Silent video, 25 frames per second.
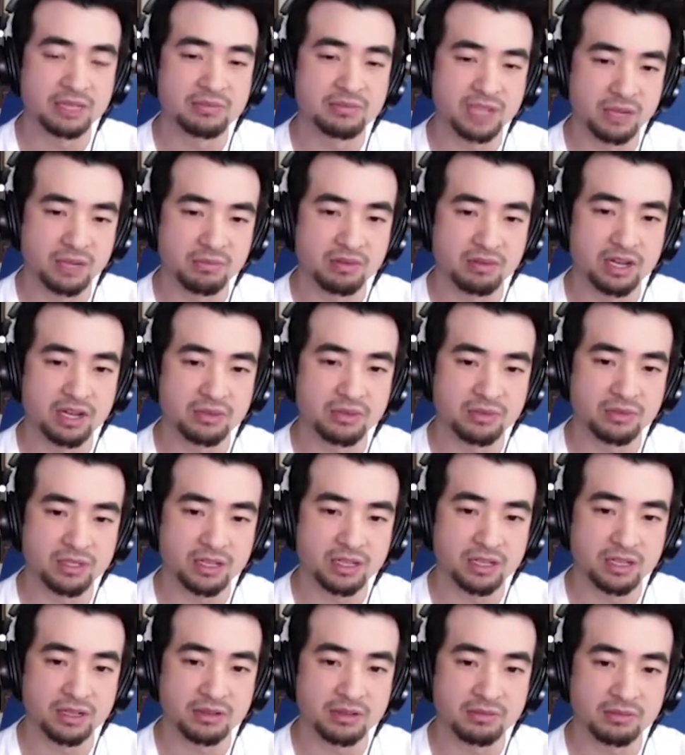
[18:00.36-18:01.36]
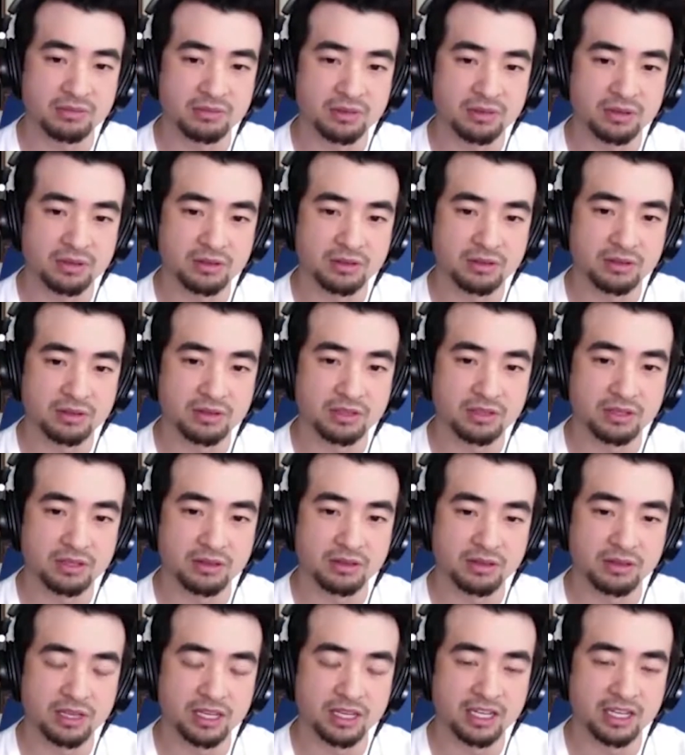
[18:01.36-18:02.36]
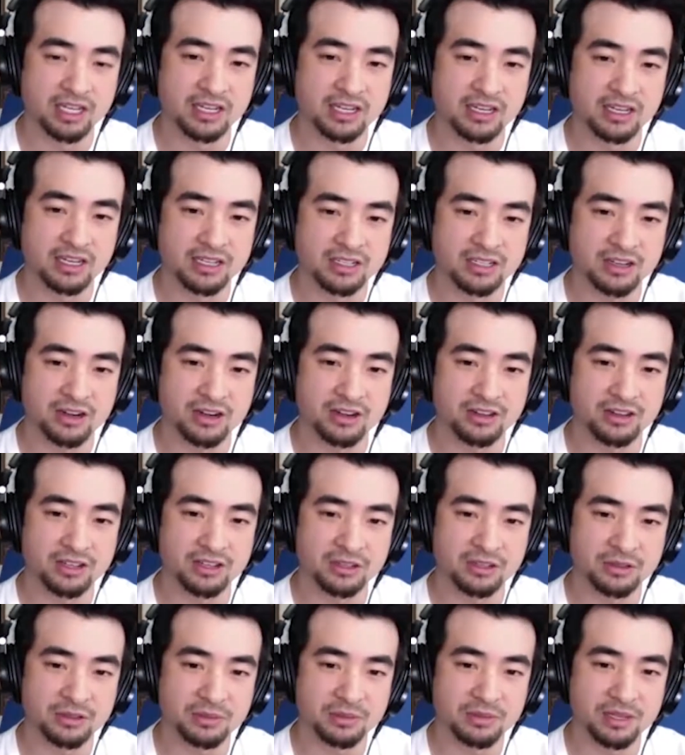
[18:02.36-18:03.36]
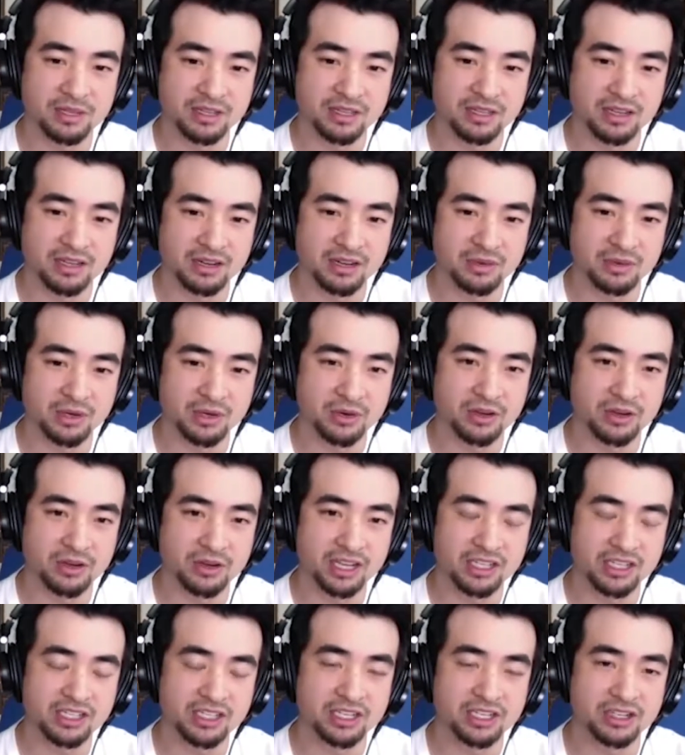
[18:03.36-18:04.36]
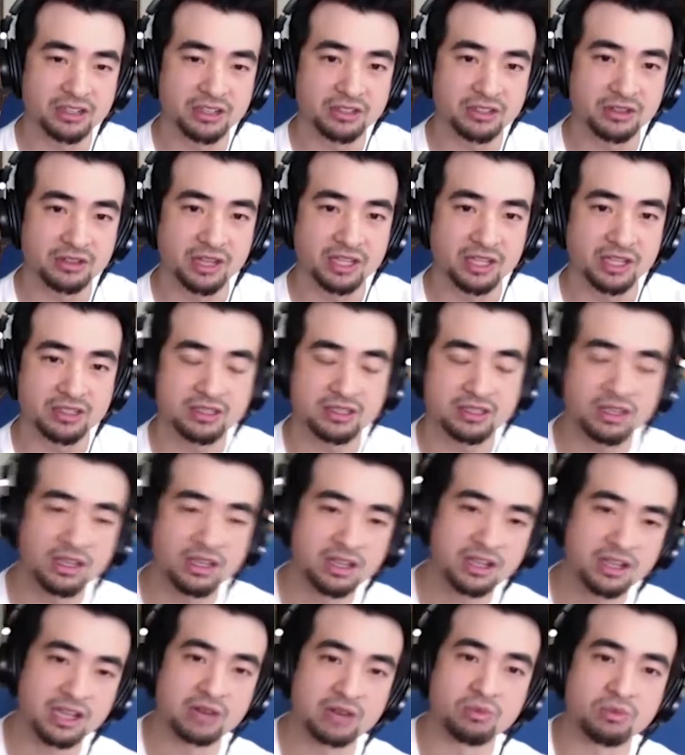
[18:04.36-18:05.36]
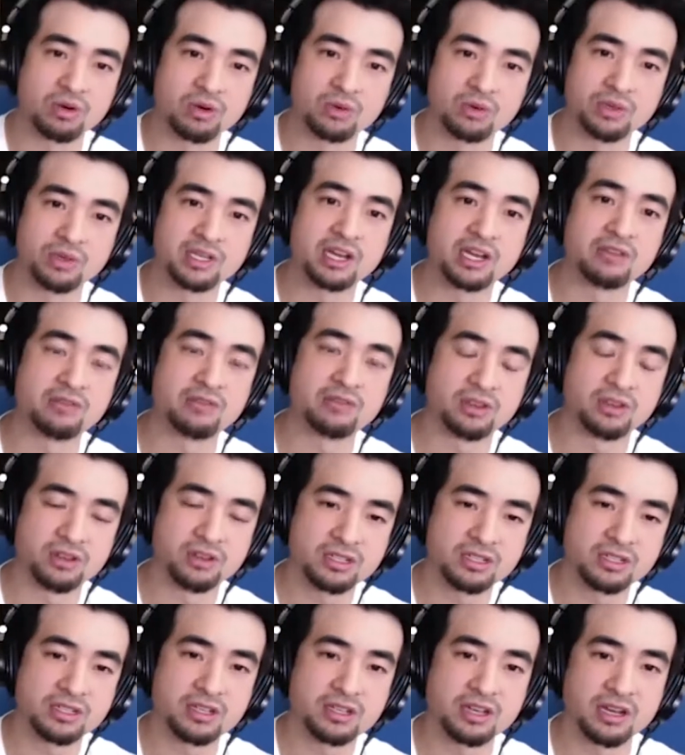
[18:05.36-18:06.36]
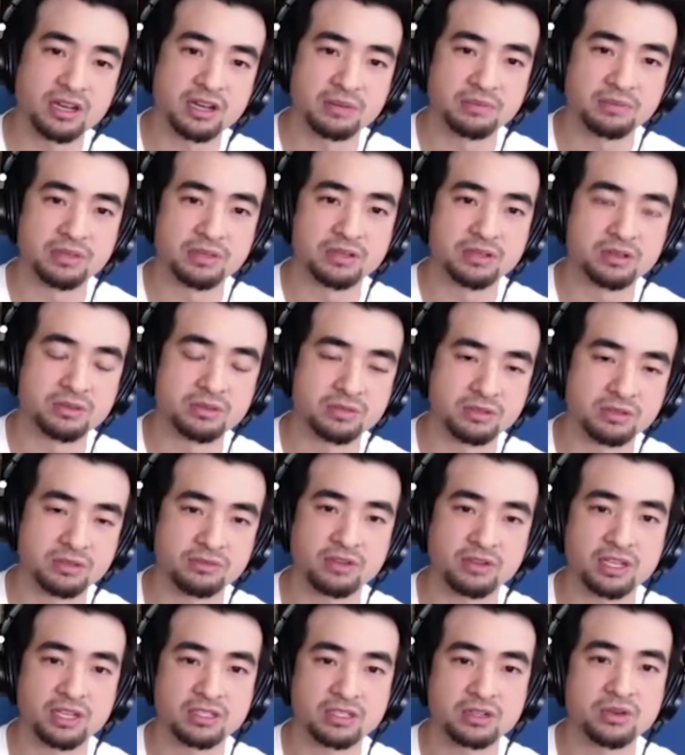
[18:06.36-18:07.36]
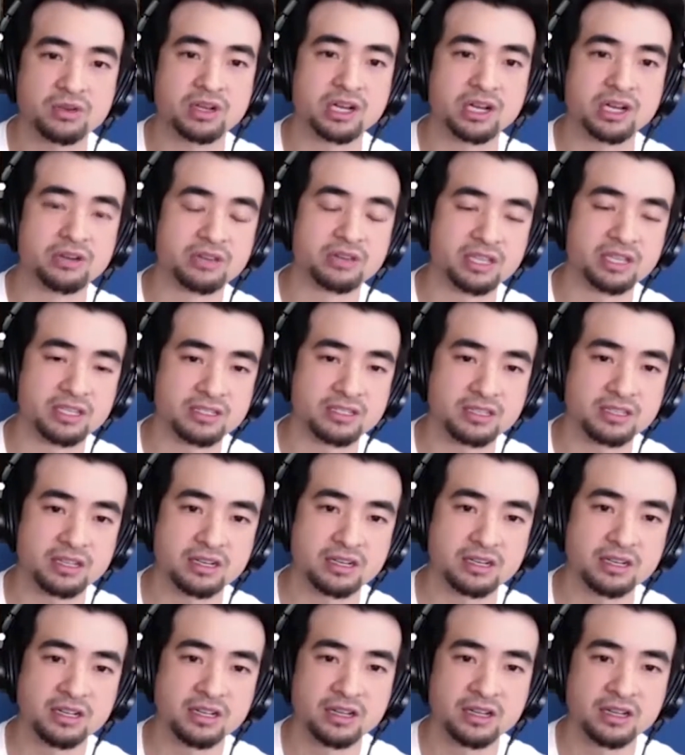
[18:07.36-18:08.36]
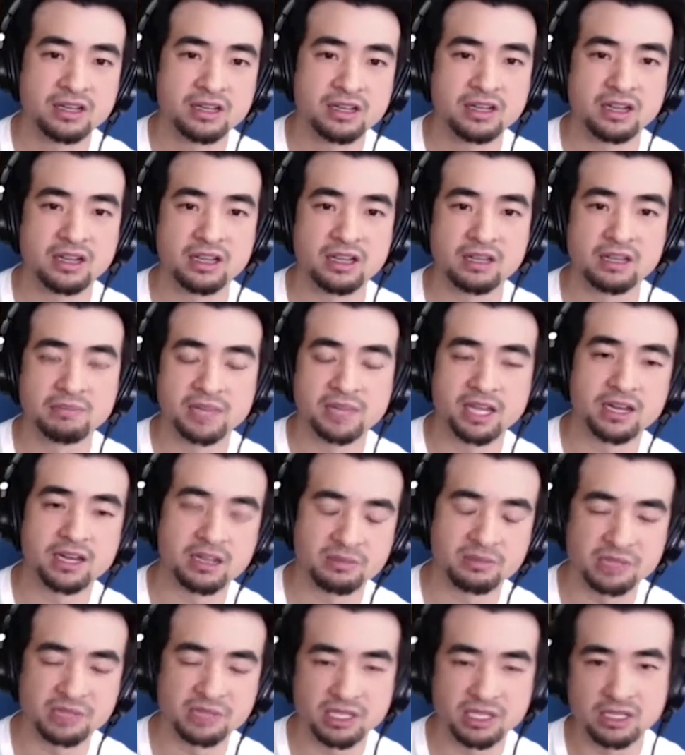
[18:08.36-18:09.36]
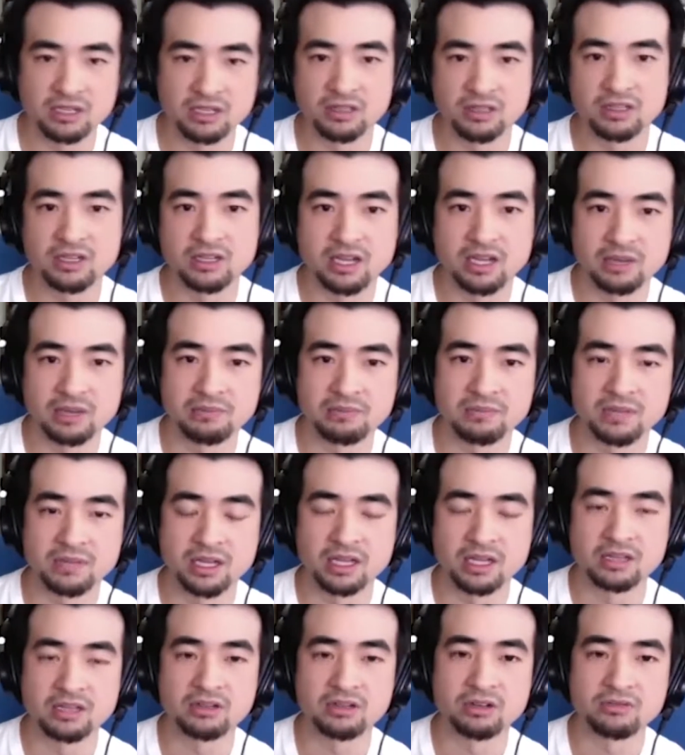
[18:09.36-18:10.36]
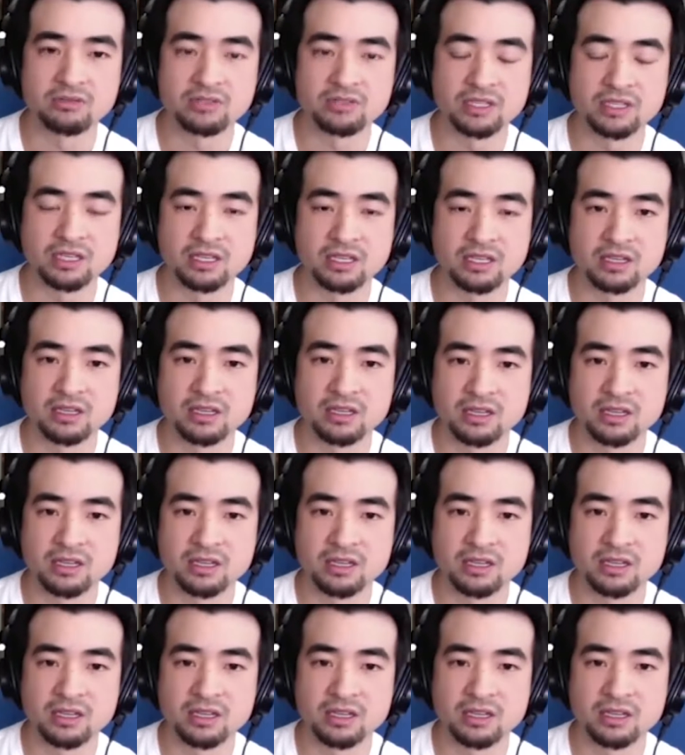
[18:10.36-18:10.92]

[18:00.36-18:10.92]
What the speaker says: time, Brian was he heeded his calling to be a recording engineer. So that's kind of where we diverged in terms of us going out east, and him landing at McGill and I'm at U of T.